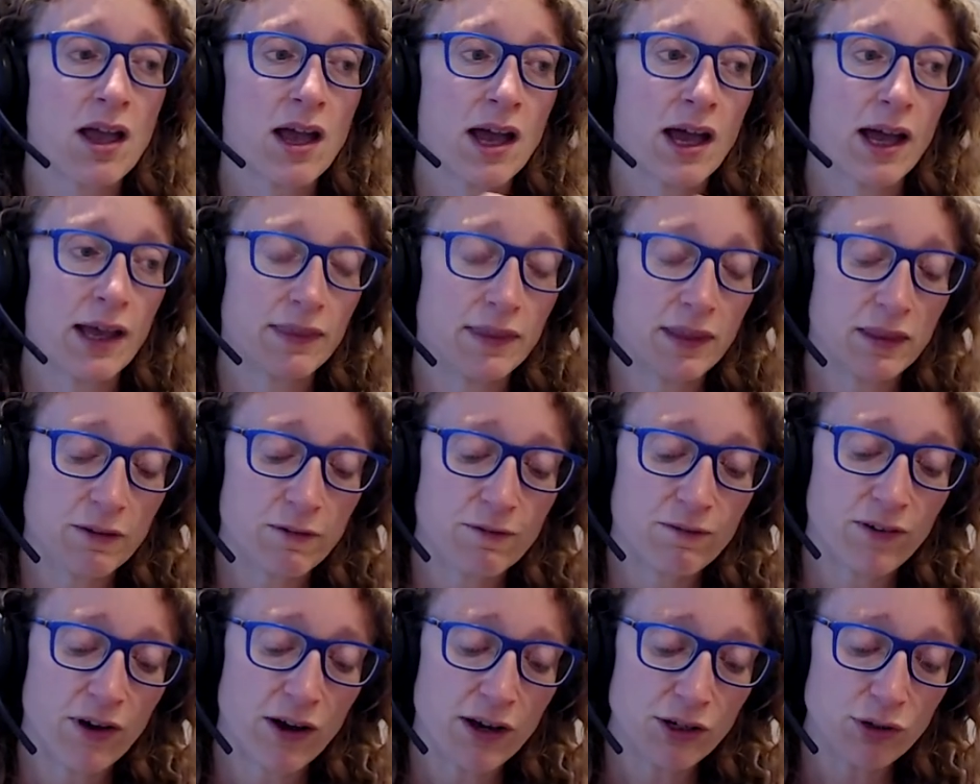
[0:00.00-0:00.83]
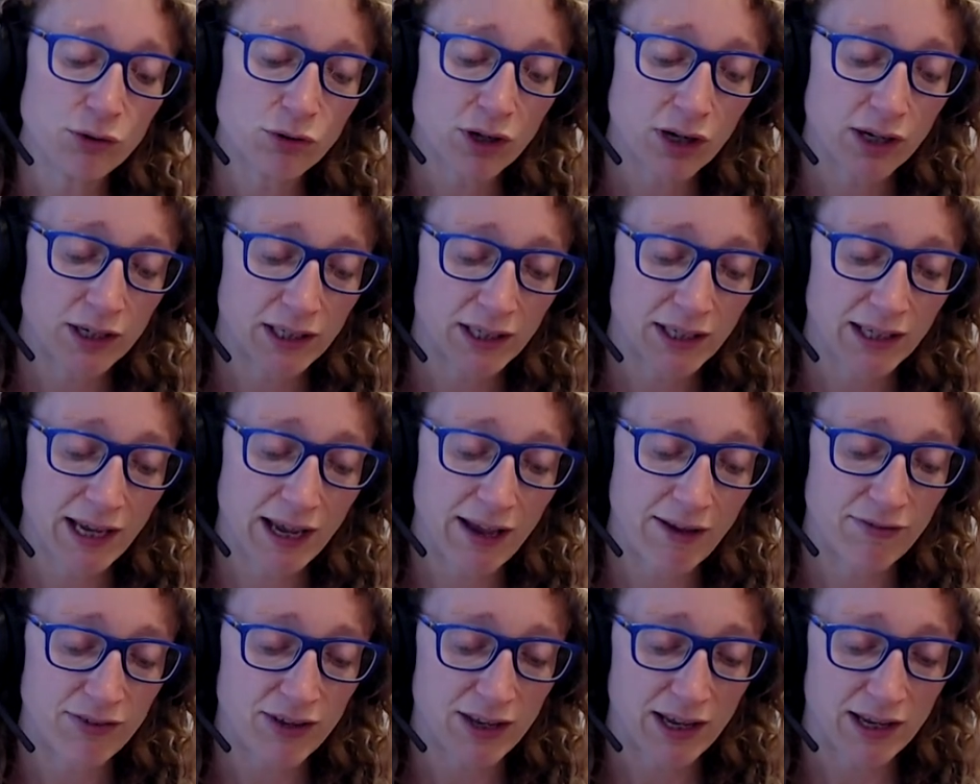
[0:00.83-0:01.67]
And then the final kind of
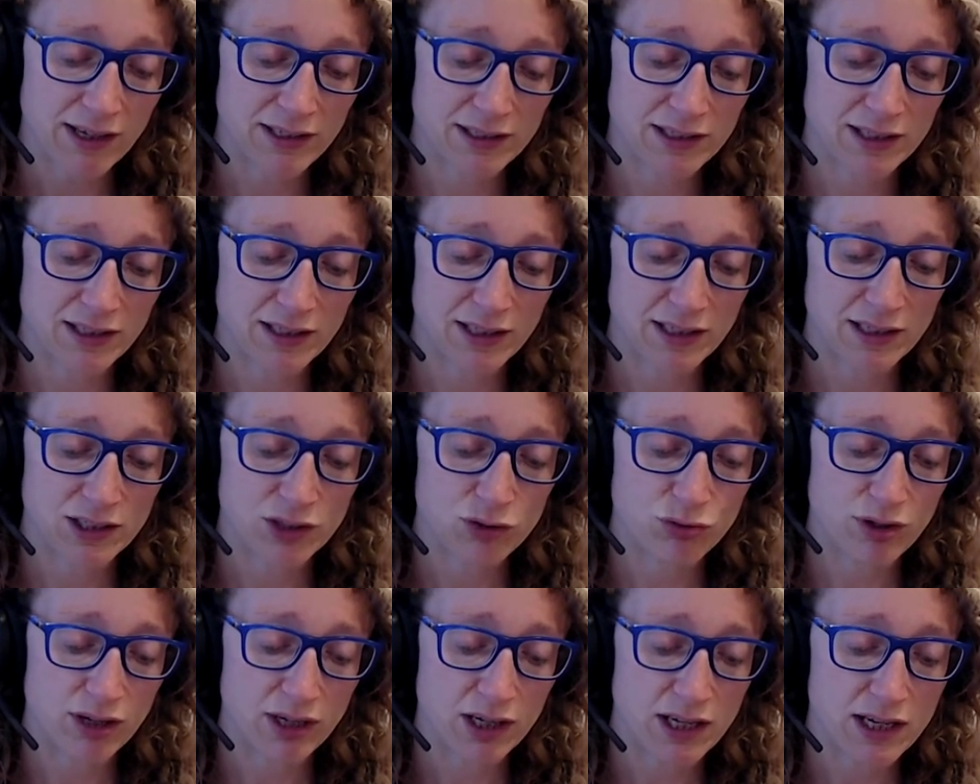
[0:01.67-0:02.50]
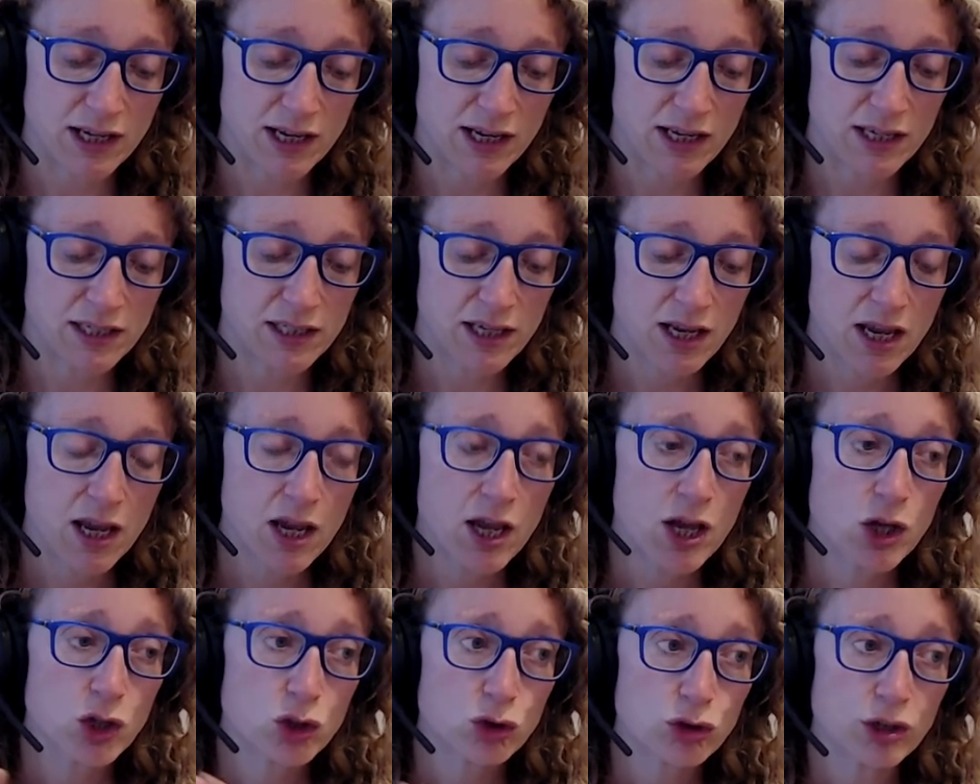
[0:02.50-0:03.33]
caveat to this really is
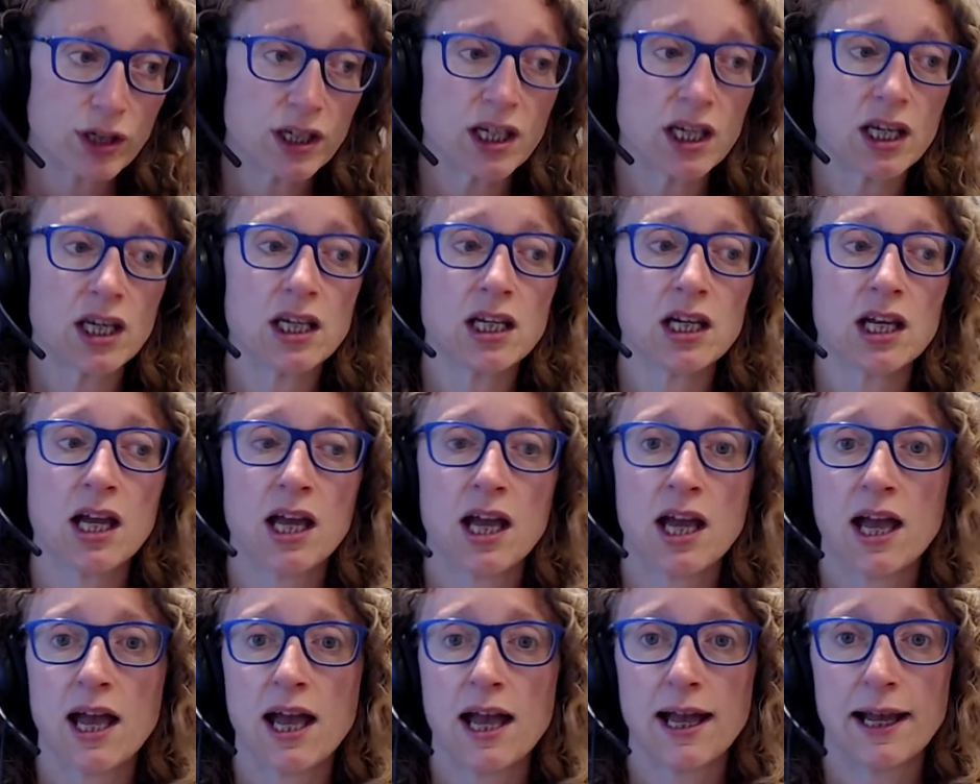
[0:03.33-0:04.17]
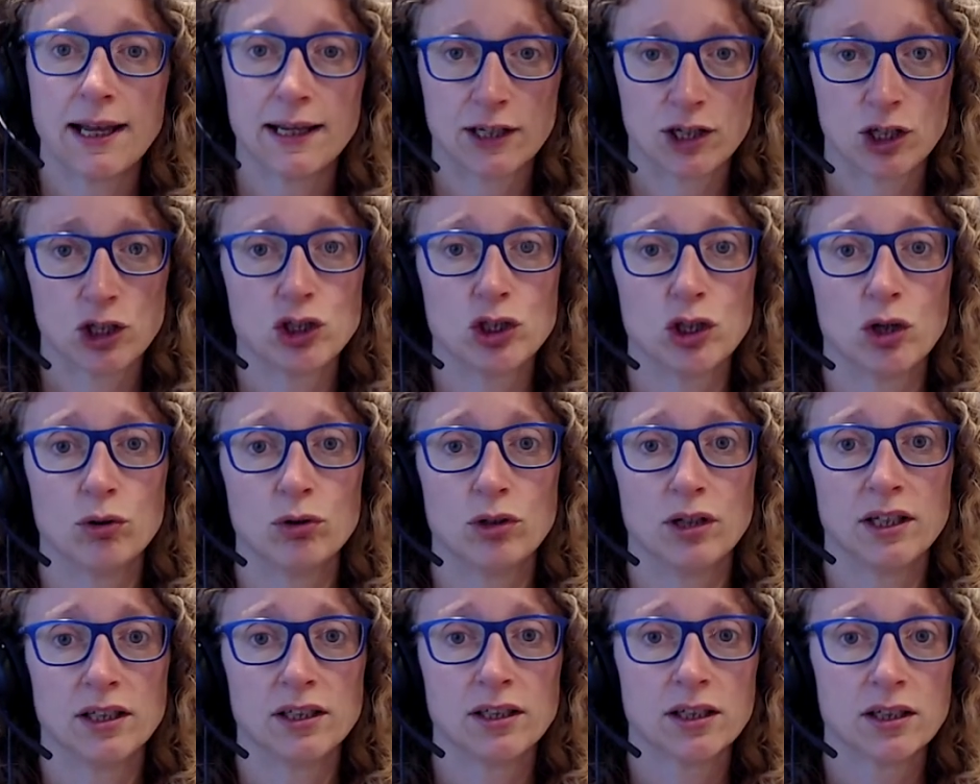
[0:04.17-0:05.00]
tricking and
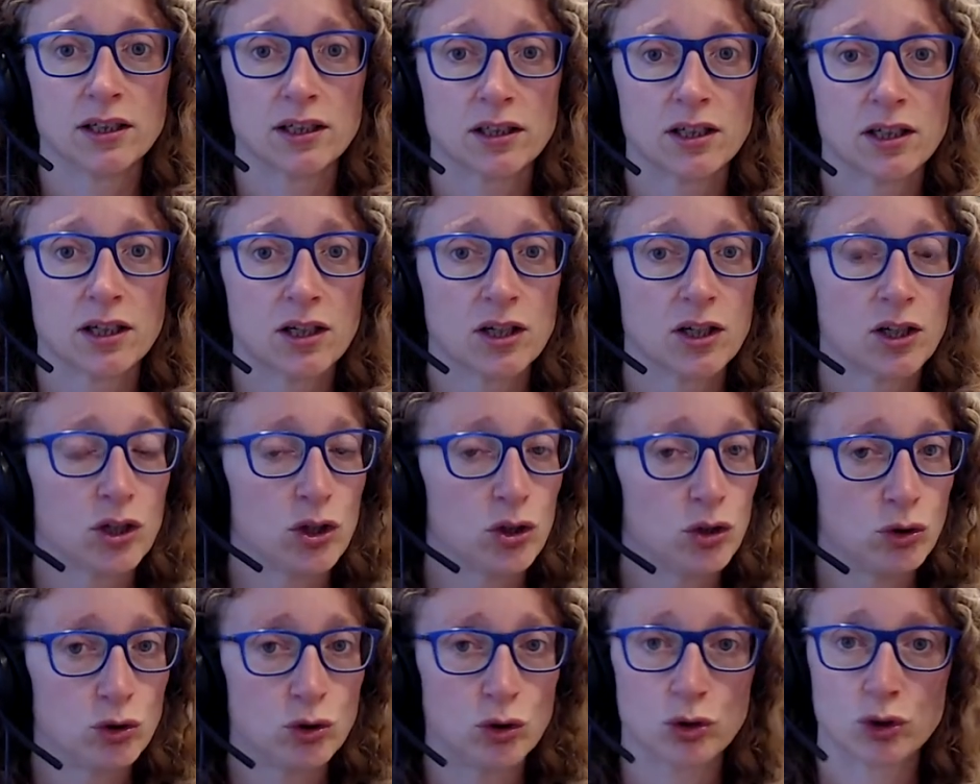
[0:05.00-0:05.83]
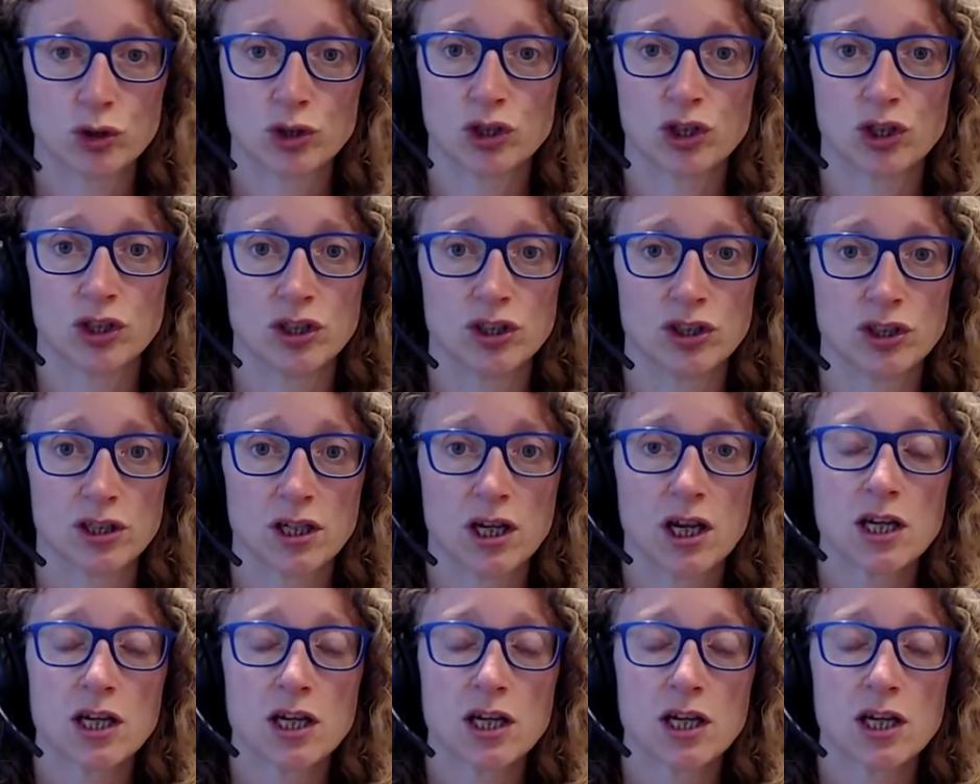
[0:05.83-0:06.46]
cajoling not good.